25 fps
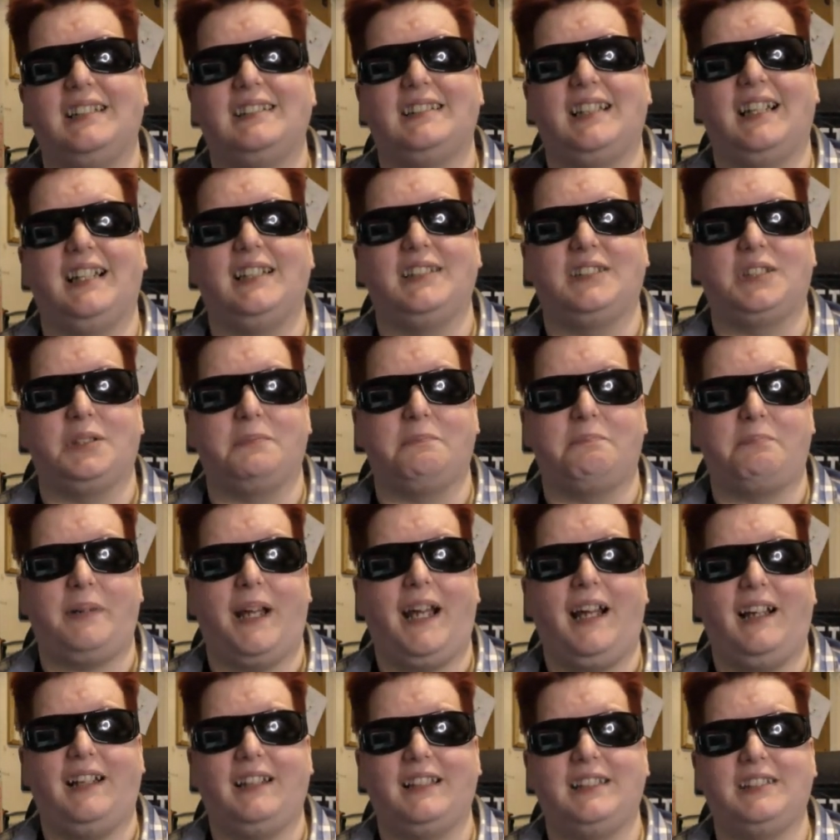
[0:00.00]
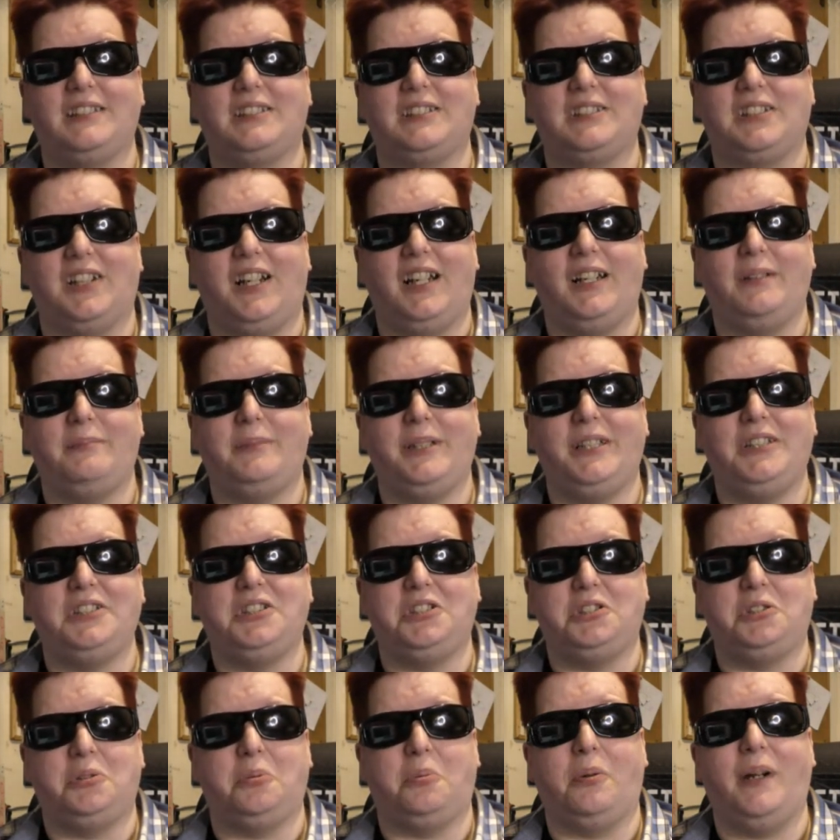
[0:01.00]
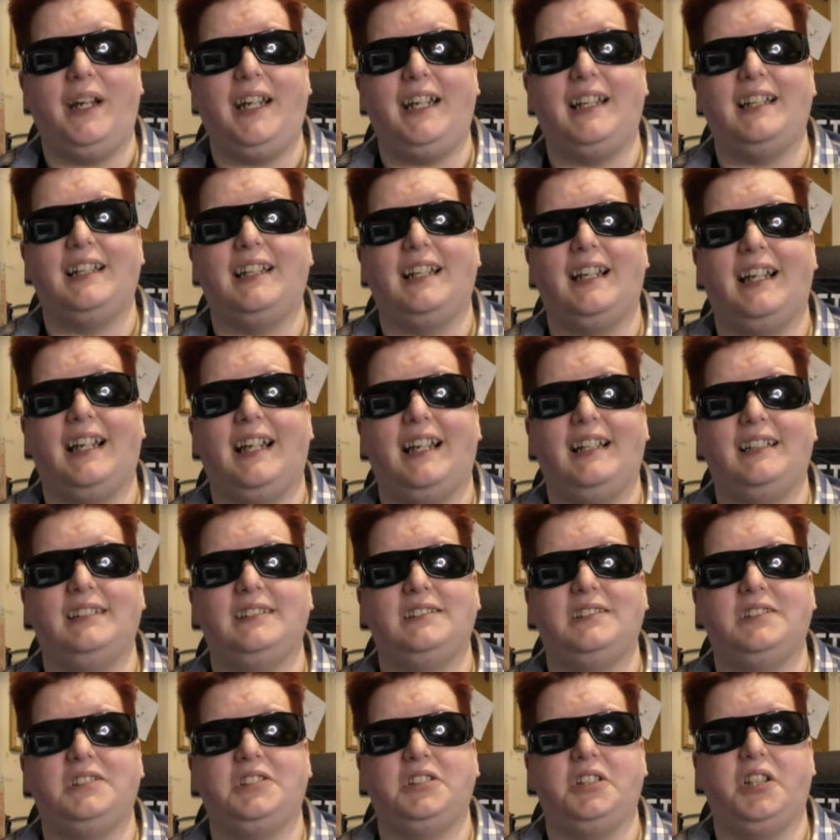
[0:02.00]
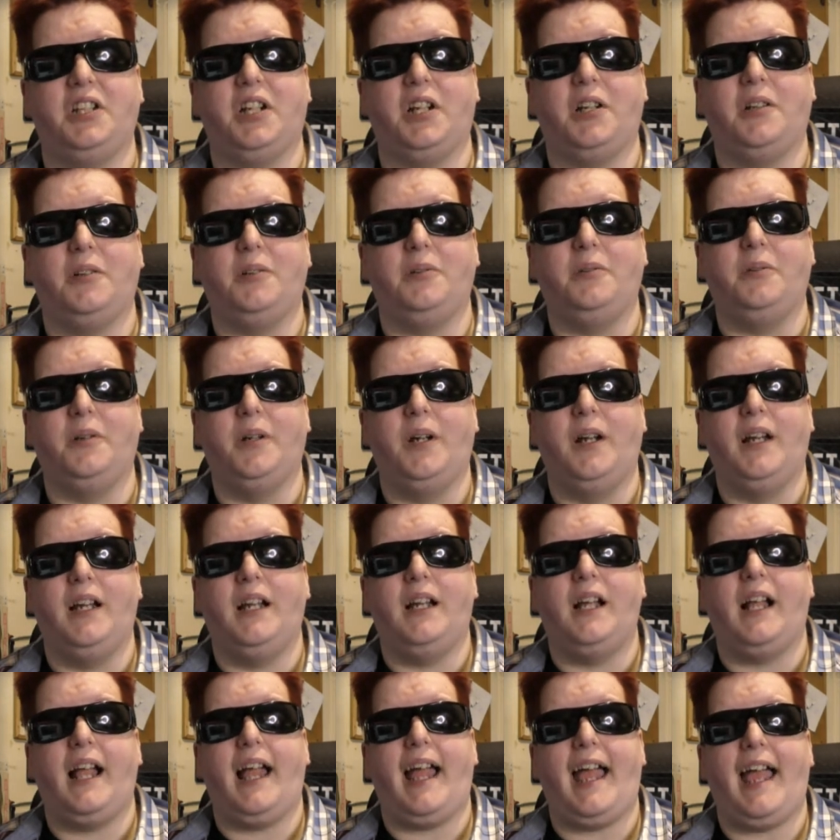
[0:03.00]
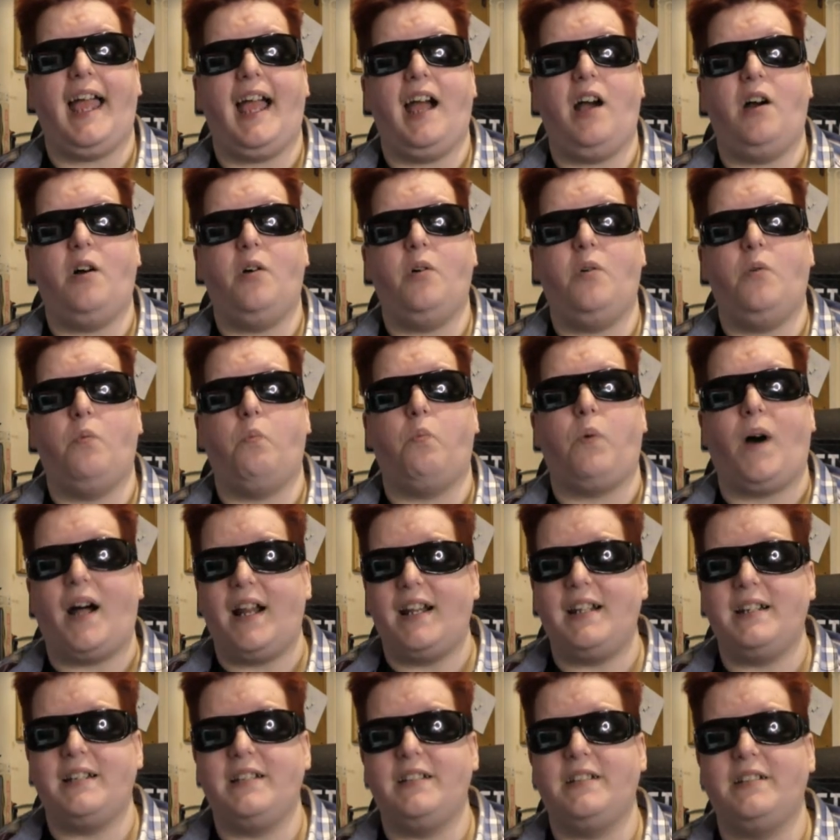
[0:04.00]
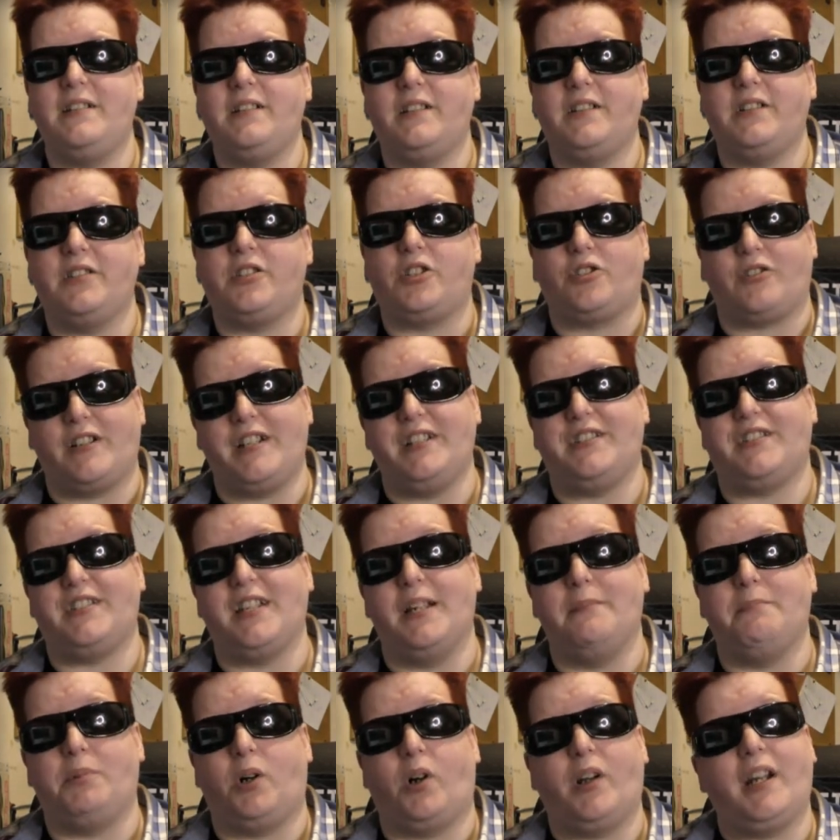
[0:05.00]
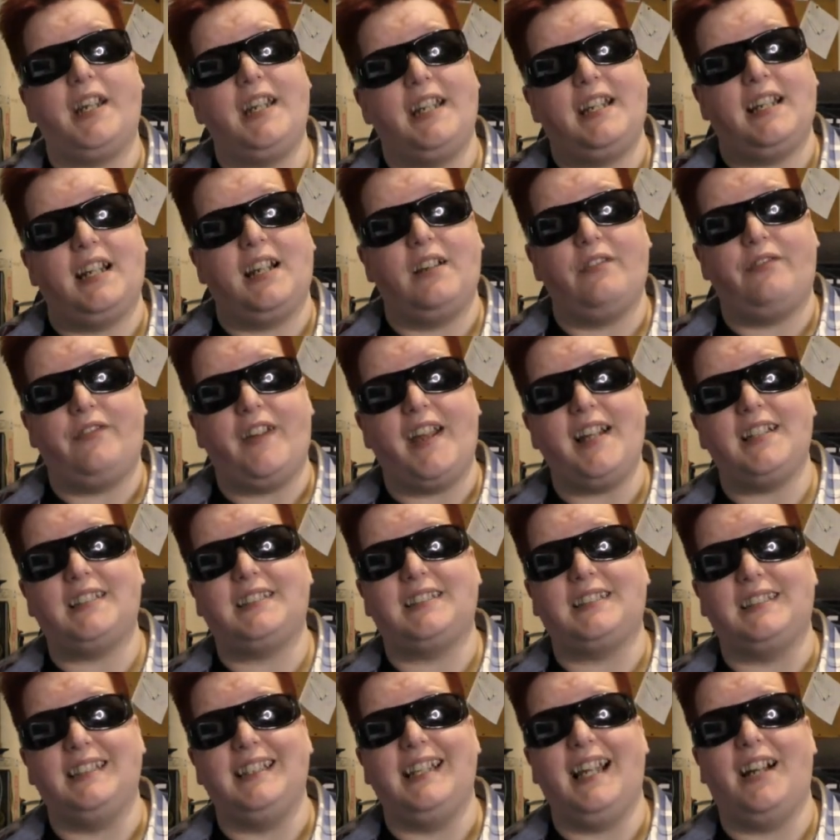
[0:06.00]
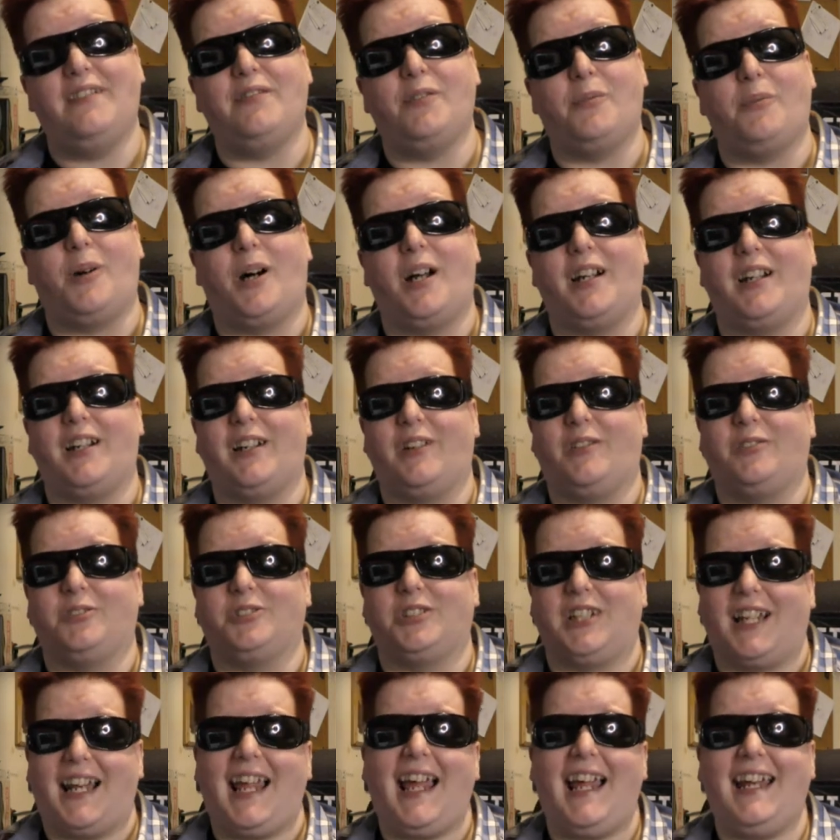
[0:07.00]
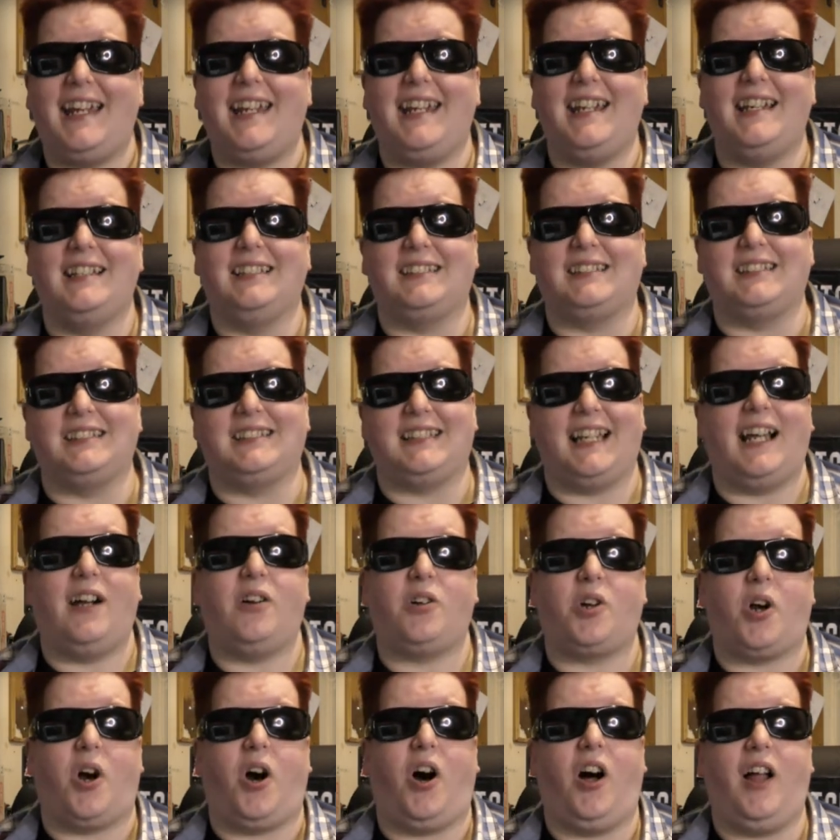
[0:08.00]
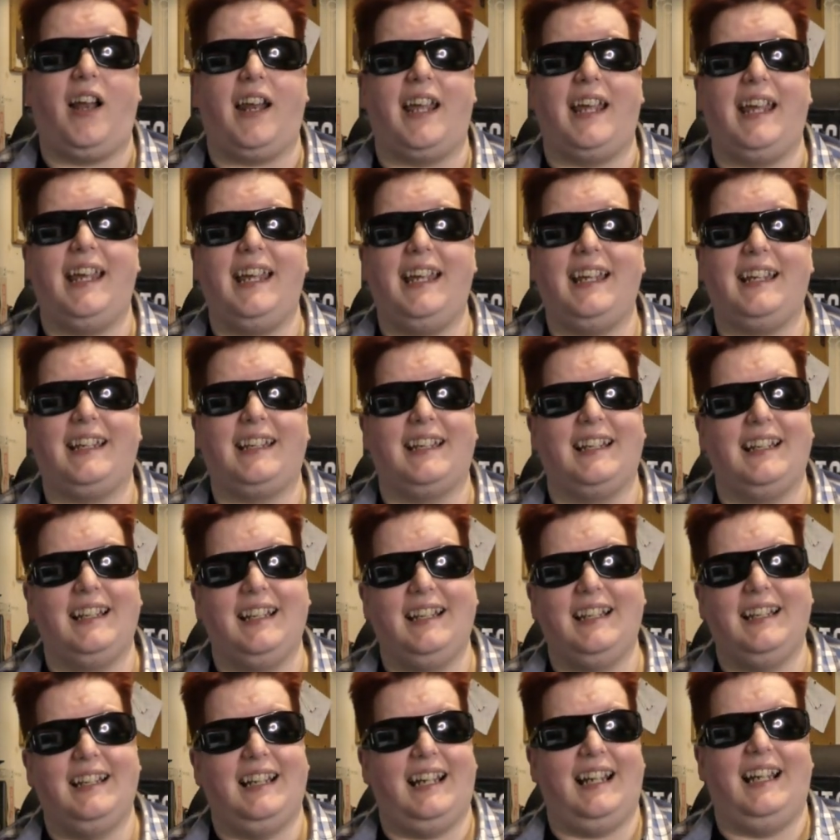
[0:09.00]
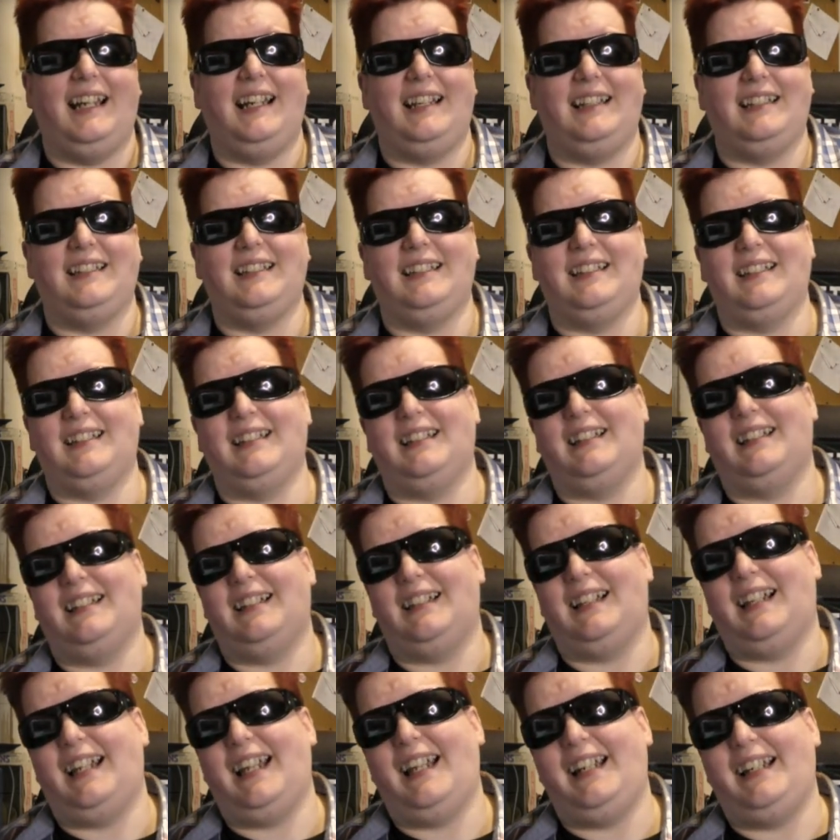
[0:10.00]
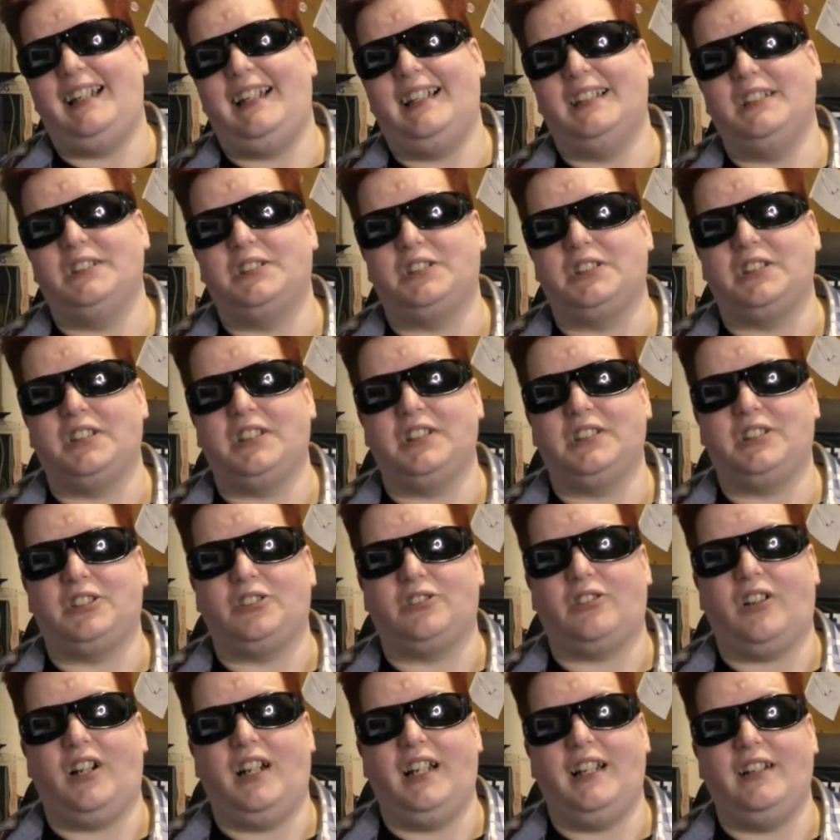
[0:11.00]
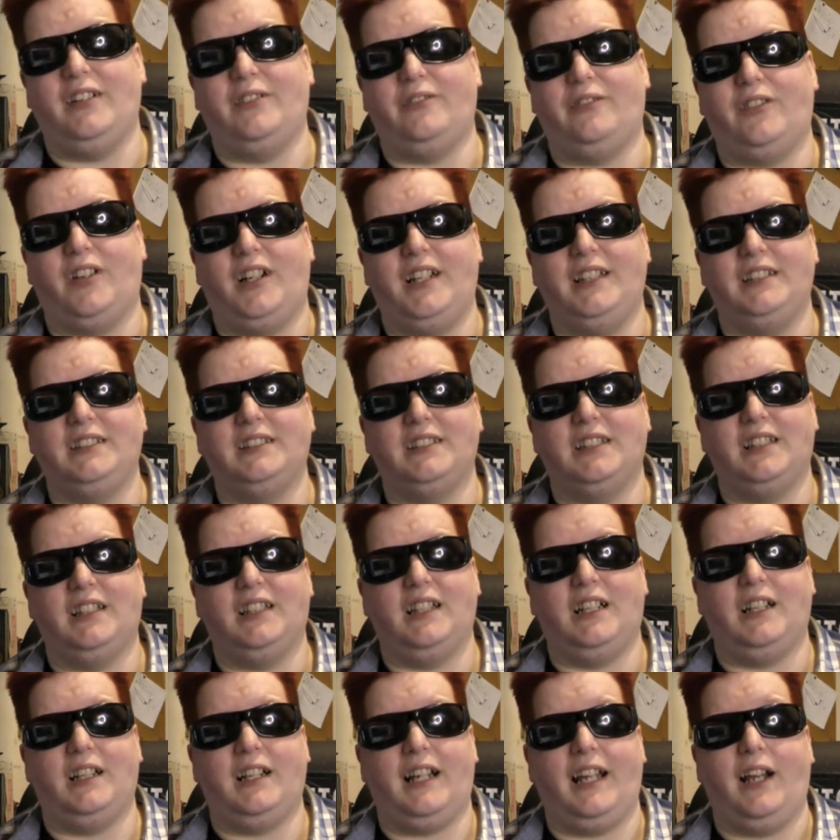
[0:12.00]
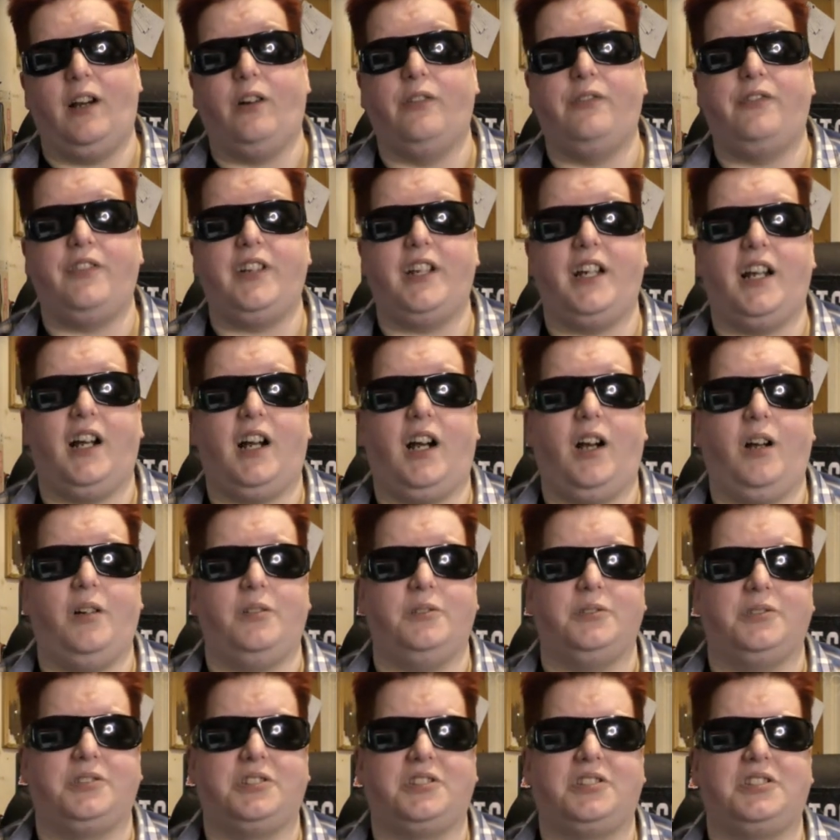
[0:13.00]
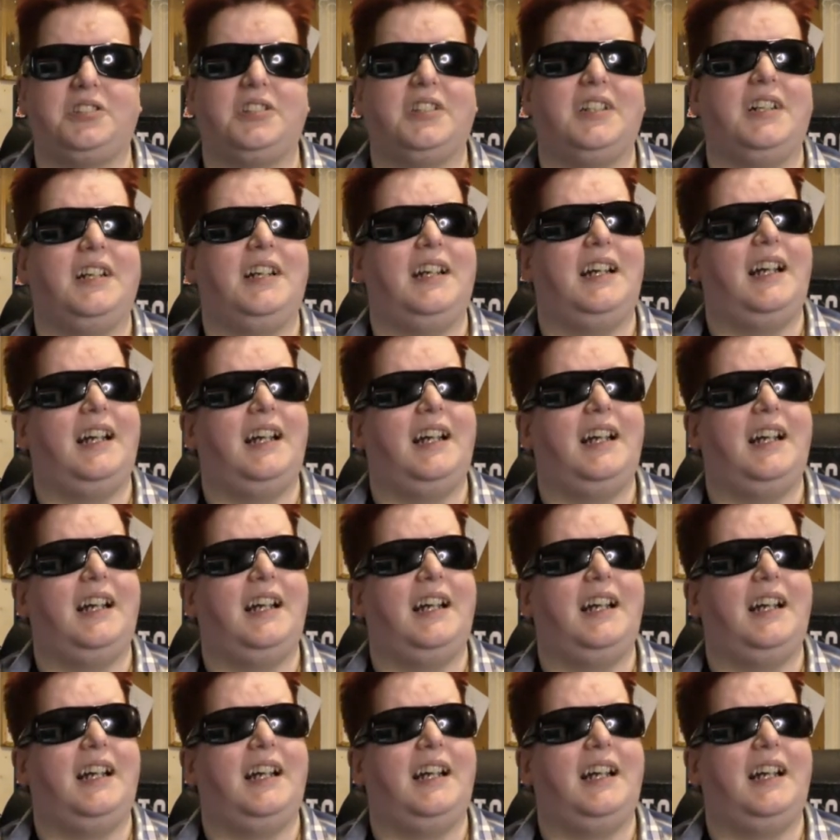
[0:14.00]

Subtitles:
That it's about this Siamese twin, and how one treats their body can affect the other one. And of course, Lanny is this alcoholic, and Lenny is trying to find a healthier host.